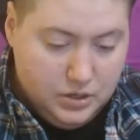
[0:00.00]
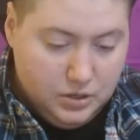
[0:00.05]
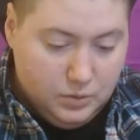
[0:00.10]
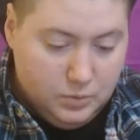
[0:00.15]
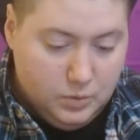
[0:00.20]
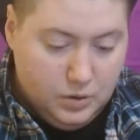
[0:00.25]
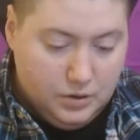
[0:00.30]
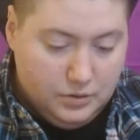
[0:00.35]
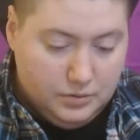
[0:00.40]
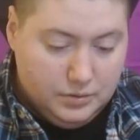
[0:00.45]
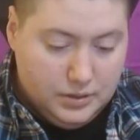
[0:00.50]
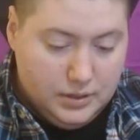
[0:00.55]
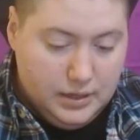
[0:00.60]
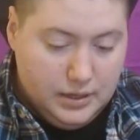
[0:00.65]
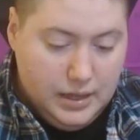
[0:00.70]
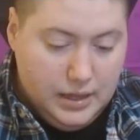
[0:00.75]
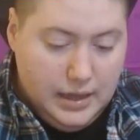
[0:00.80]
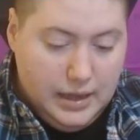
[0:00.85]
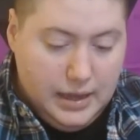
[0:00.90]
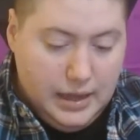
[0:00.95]
Quote,
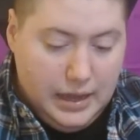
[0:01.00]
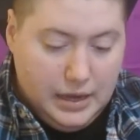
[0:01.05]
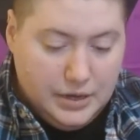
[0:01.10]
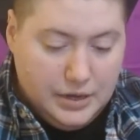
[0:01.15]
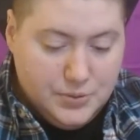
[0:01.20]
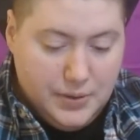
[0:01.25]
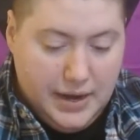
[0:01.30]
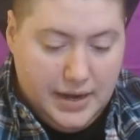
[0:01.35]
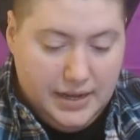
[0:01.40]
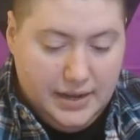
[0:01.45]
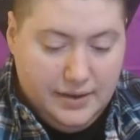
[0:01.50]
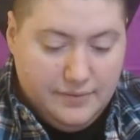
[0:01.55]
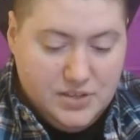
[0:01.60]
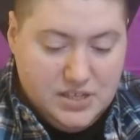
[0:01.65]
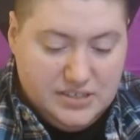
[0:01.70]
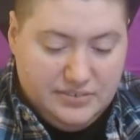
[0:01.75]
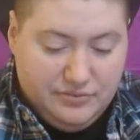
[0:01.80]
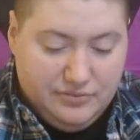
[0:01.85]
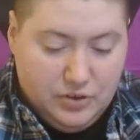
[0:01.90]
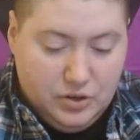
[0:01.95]
how do any of
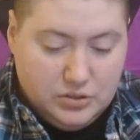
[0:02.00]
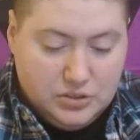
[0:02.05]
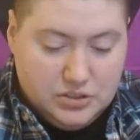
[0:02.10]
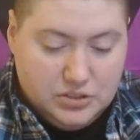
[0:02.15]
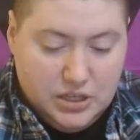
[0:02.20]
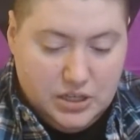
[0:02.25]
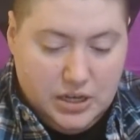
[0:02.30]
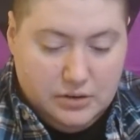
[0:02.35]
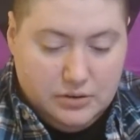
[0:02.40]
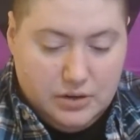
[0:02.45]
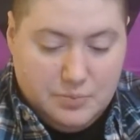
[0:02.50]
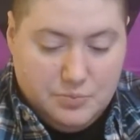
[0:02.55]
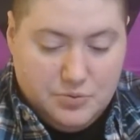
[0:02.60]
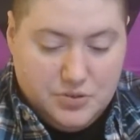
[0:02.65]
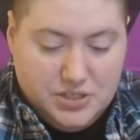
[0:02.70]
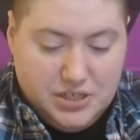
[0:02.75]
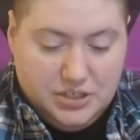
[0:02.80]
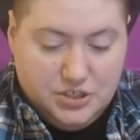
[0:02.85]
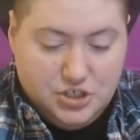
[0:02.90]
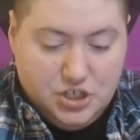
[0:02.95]
these votes
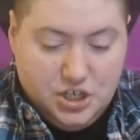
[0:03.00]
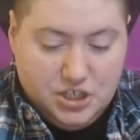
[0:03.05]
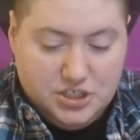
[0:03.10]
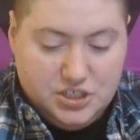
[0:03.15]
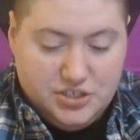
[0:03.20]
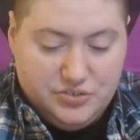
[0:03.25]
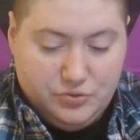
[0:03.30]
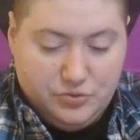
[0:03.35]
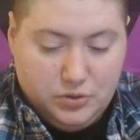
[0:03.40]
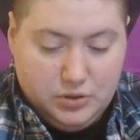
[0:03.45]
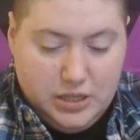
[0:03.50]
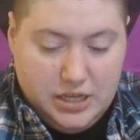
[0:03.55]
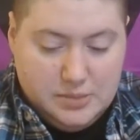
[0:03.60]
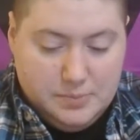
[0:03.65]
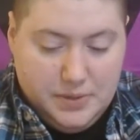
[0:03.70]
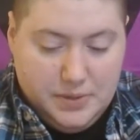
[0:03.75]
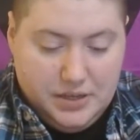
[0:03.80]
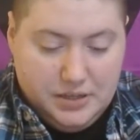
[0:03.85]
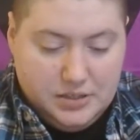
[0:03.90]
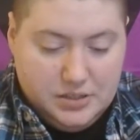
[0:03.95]
represent justice for
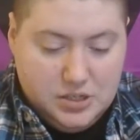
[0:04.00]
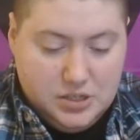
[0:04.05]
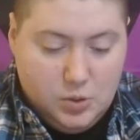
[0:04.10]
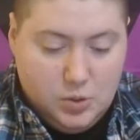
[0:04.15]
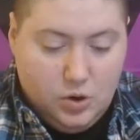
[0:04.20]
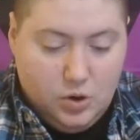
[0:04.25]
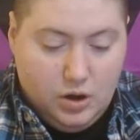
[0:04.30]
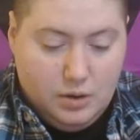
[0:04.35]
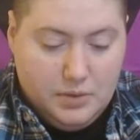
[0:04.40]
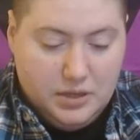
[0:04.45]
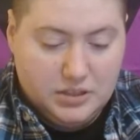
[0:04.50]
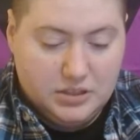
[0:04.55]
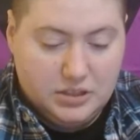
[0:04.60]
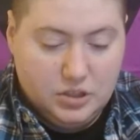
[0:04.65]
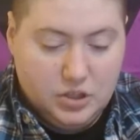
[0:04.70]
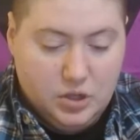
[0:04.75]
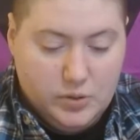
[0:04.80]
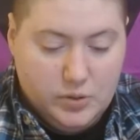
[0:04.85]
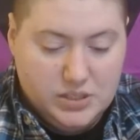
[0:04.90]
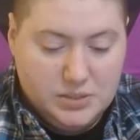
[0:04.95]
lesbians who are among the
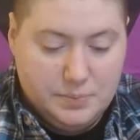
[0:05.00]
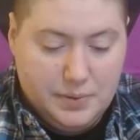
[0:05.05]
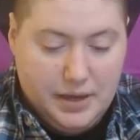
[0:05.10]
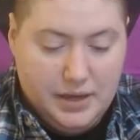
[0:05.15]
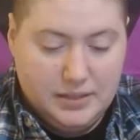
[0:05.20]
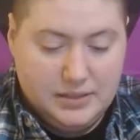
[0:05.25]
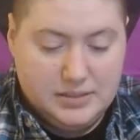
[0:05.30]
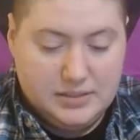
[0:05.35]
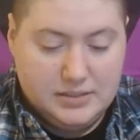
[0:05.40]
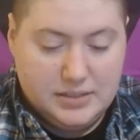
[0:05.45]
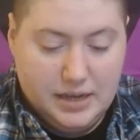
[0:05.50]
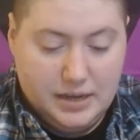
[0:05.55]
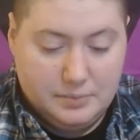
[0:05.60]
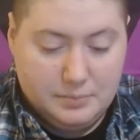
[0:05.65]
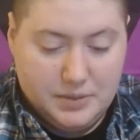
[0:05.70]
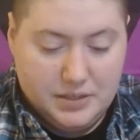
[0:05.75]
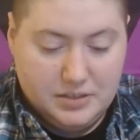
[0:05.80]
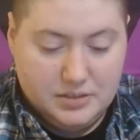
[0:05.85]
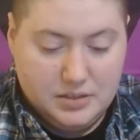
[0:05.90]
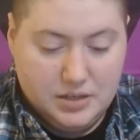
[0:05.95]
lowest paid
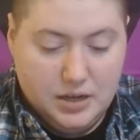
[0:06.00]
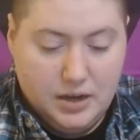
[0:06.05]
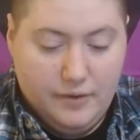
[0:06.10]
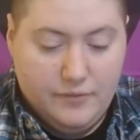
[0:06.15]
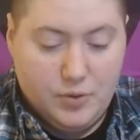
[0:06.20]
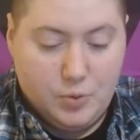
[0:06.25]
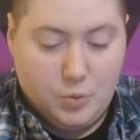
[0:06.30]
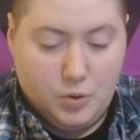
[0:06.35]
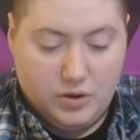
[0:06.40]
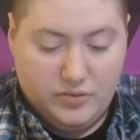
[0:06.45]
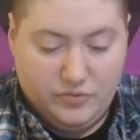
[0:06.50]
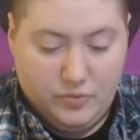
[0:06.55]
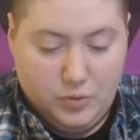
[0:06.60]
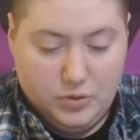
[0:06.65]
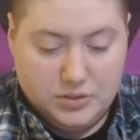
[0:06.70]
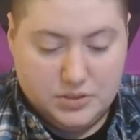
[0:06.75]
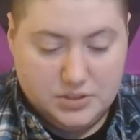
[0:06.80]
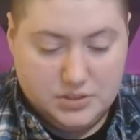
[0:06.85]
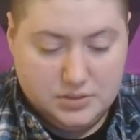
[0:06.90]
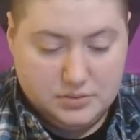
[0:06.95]
segment of the
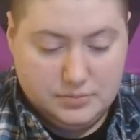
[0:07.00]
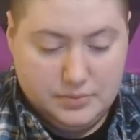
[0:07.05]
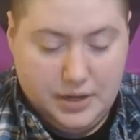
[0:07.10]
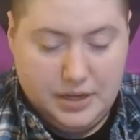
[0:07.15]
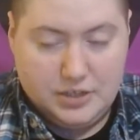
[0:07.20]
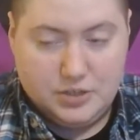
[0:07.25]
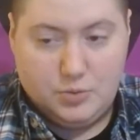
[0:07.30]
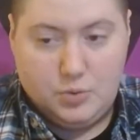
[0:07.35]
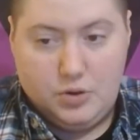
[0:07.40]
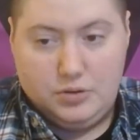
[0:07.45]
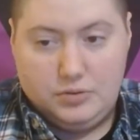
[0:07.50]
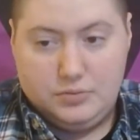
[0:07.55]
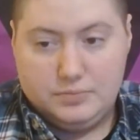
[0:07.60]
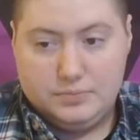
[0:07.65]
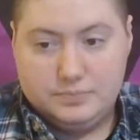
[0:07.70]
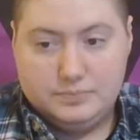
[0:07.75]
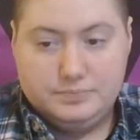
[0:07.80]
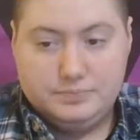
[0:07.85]
workforce? End quote.